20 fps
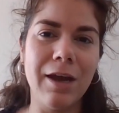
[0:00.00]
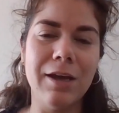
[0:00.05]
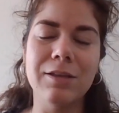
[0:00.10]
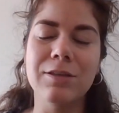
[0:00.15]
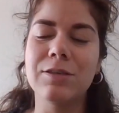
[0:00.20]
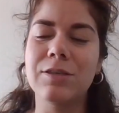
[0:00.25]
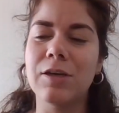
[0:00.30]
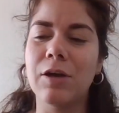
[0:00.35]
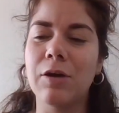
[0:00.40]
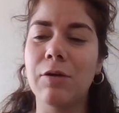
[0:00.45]

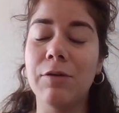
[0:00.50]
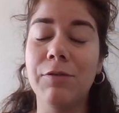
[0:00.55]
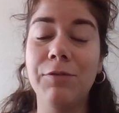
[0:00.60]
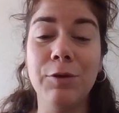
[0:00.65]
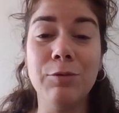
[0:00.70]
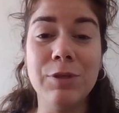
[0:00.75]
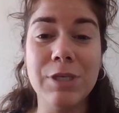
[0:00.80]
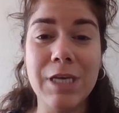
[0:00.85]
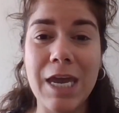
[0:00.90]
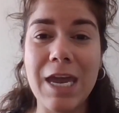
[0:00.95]
And so if
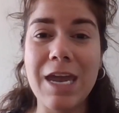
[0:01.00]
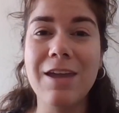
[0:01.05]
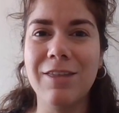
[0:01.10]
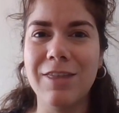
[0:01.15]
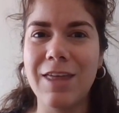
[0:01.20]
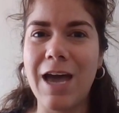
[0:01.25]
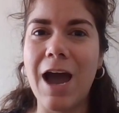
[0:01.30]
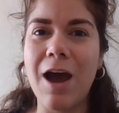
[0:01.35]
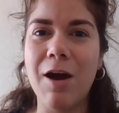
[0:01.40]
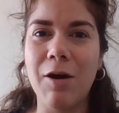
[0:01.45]
you take
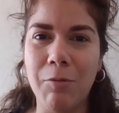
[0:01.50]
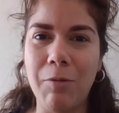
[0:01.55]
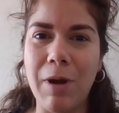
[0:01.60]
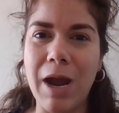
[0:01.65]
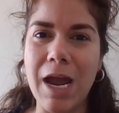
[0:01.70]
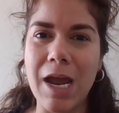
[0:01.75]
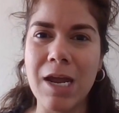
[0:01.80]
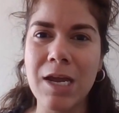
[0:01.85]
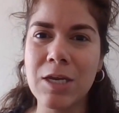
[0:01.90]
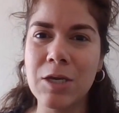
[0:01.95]
that
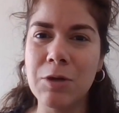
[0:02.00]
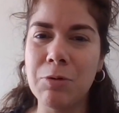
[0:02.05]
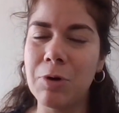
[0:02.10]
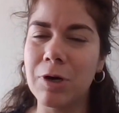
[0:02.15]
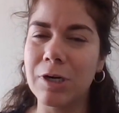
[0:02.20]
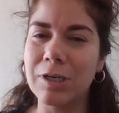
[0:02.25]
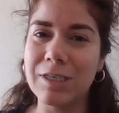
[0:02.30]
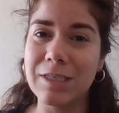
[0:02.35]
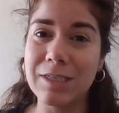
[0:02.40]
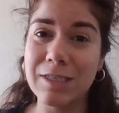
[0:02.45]
away, you
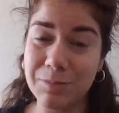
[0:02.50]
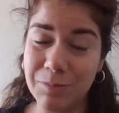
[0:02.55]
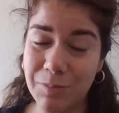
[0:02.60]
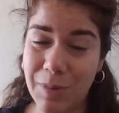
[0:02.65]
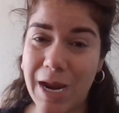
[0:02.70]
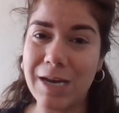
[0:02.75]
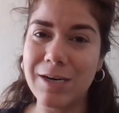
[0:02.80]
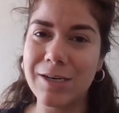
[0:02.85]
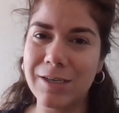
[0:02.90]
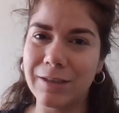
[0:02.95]
are
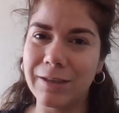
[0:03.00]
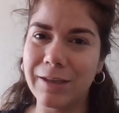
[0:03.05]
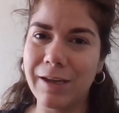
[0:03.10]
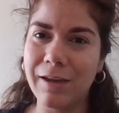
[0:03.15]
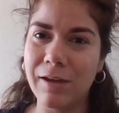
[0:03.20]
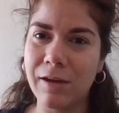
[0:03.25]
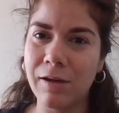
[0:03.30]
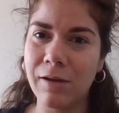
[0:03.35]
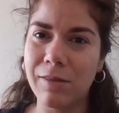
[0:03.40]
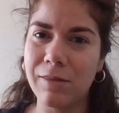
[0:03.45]

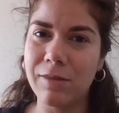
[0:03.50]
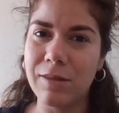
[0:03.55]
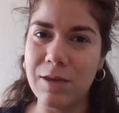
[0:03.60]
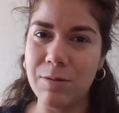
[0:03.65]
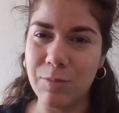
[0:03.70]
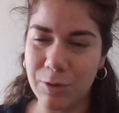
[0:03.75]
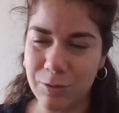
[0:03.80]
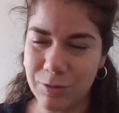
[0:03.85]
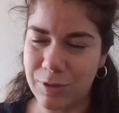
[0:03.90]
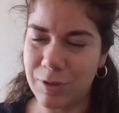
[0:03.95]
dismantling the
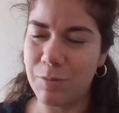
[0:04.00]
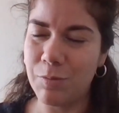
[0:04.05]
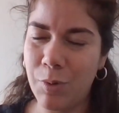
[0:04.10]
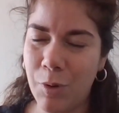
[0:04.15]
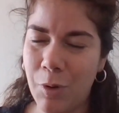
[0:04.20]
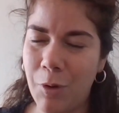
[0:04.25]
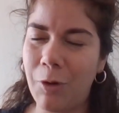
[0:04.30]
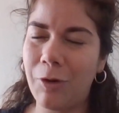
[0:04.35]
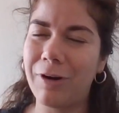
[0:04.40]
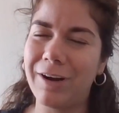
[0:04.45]
most
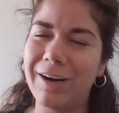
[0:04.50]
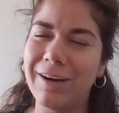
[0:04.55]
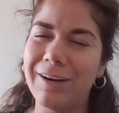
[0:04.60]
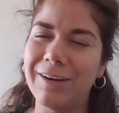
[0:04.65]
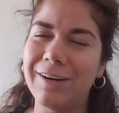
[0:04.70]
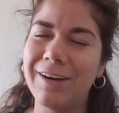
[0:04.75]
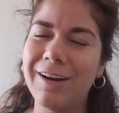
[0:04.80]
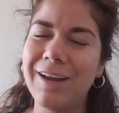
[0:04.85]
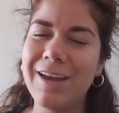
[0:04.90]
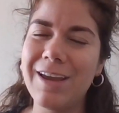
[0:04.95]

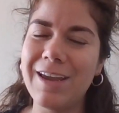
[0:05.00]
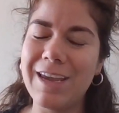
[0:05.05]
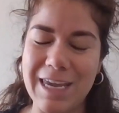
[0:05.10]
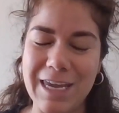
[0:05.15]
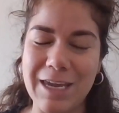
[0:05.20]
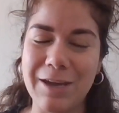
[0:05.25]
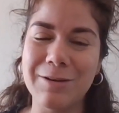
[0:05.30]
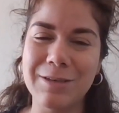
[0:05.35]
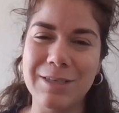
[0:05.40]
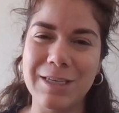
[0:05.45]
important
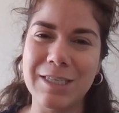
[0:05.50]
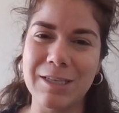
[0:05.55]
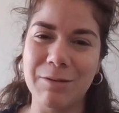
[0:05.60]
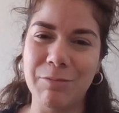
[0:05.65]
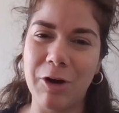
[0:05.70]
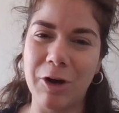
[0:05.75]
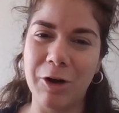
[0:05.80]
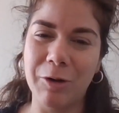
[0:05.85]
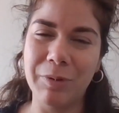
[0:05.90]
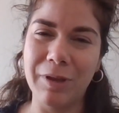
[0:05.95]

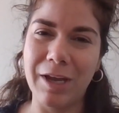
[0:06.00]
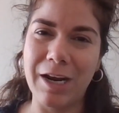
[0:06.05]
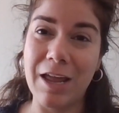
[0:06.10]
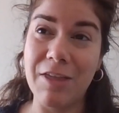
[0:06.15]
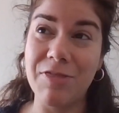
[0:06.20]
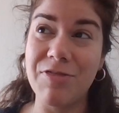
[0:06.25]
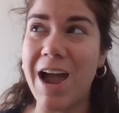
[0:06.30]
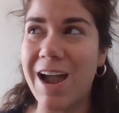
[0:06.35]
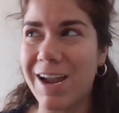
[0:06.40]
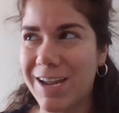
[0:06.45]
ecosystem on our
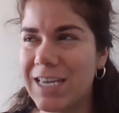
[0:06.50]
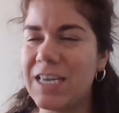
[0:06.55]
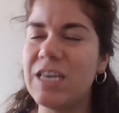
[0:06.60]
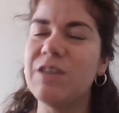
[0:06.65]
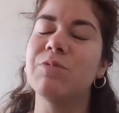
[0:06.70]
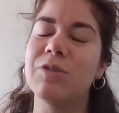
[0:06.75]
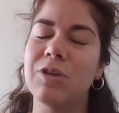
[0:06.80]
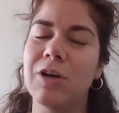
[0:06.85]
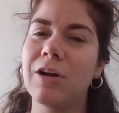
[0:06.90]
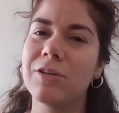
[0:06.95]
planet that
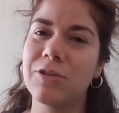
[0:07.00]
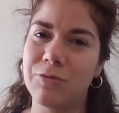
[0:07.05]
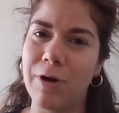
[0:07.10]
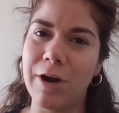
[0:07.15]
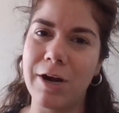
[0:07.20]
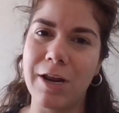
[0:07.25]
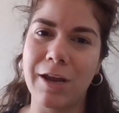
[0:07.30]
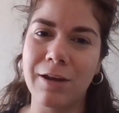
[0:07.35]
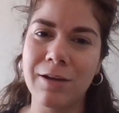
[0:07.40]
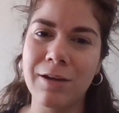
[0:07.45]
keeps us
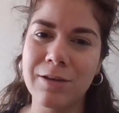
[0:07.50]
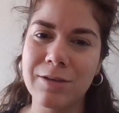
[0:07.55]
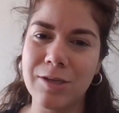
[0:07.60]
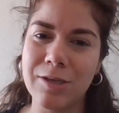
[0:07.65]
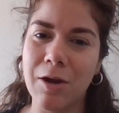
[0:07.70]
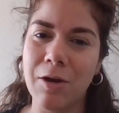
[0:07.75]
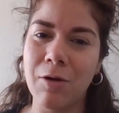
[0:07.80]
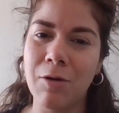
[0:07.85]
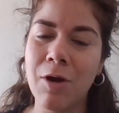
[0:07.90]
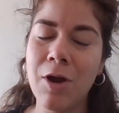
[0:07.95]
running.
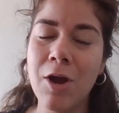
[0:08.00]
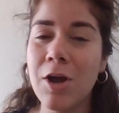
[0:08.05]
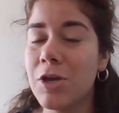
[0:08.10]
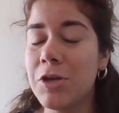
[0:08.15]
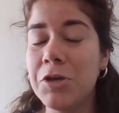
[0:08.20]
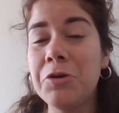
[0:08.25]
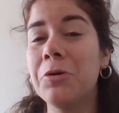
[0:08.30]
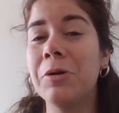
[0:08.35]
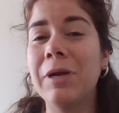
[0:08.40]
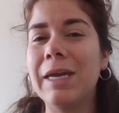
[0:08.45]
So
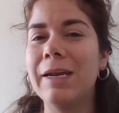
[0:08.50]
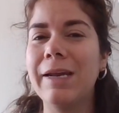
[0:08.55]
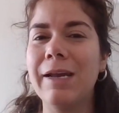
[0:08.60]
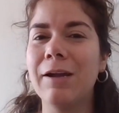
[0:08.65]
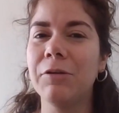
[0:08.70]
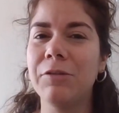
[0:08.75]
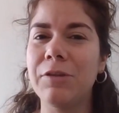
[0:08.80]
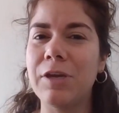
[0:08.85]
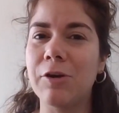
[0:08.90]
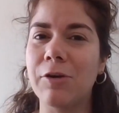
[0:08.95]
you don't get a
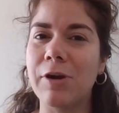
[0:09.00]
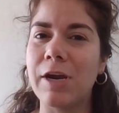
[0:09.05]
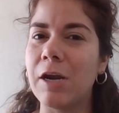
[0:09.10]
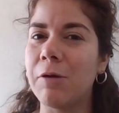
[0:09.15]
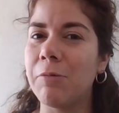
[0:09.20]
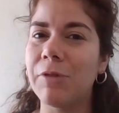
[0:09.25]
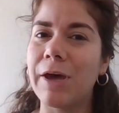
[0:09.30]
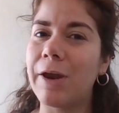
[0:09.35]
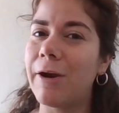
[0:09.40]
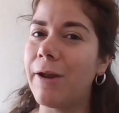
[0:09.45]
healthy
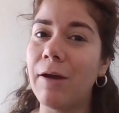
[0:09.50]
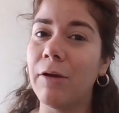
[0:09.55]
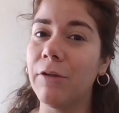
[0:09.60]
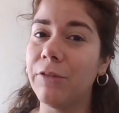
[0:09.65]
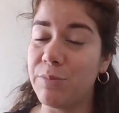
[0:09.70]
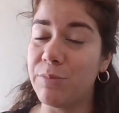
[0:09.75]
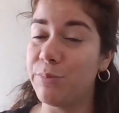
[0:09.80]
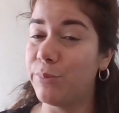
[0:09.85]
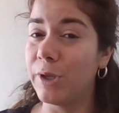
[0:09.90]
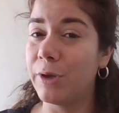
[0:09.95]
green without a
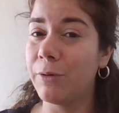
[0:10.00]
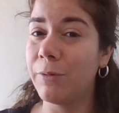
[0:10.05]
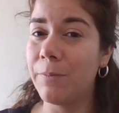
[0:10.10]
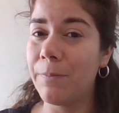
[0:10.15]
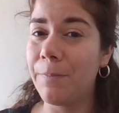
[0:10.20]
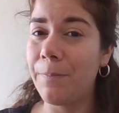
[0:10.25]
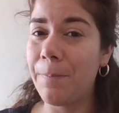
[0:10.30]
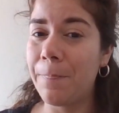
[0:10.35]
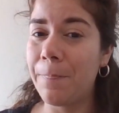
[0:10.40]
healthy blue.